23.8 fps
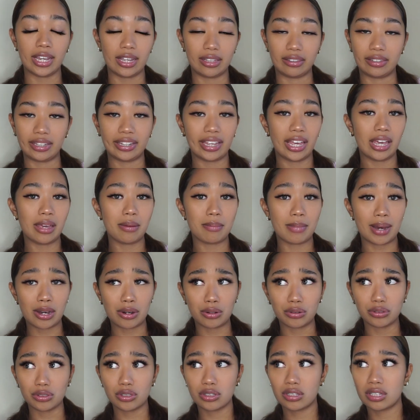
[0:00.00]
Yeah, they came
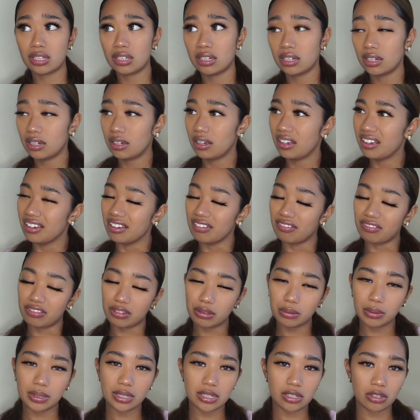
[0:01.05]
out a
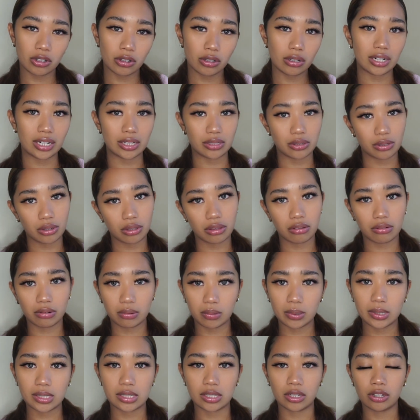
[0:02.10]
few weeks ago, like 2-3
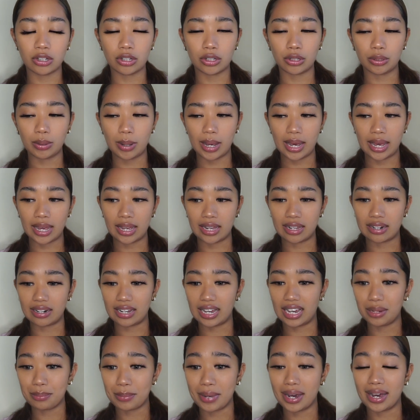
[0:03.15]
weeks ago, and
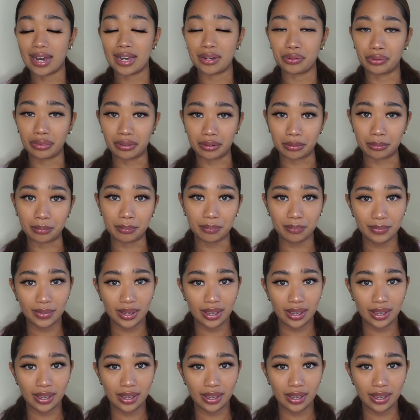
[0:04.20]
I had my eye on them.